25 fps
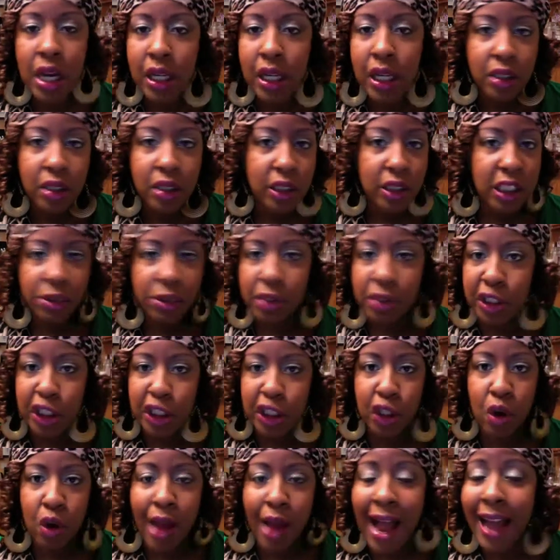She was
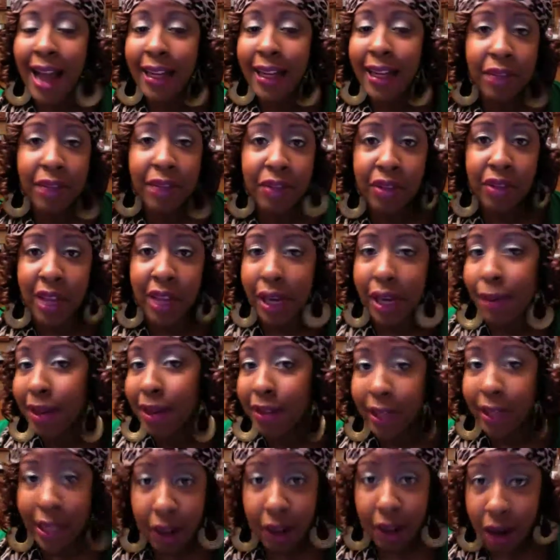just showing, I didn't even think
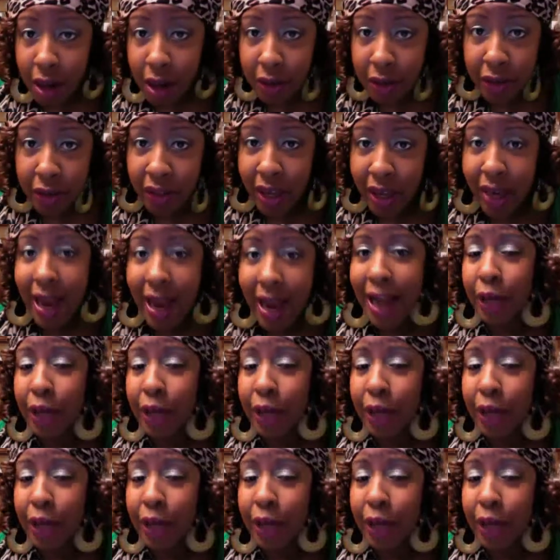about the nail color thing.